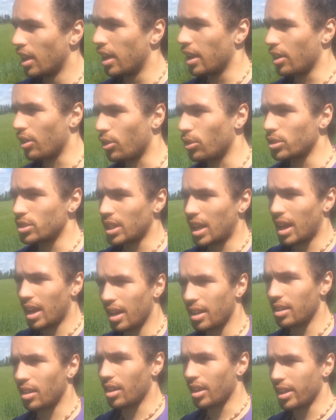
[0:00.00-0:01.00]
it also
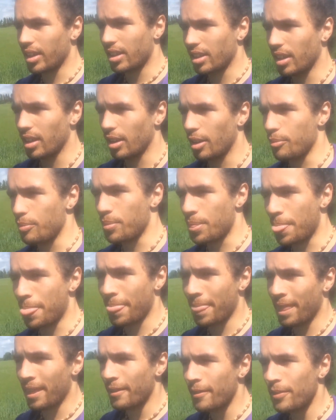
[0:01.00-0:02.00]
had like the
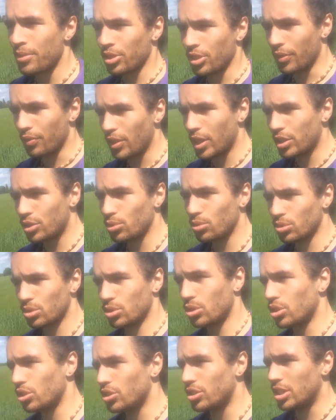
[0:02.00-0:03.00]
visuals
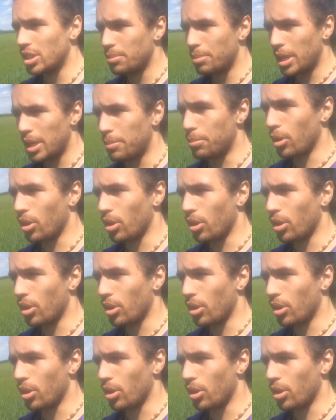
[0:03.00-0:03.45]
of 2CB,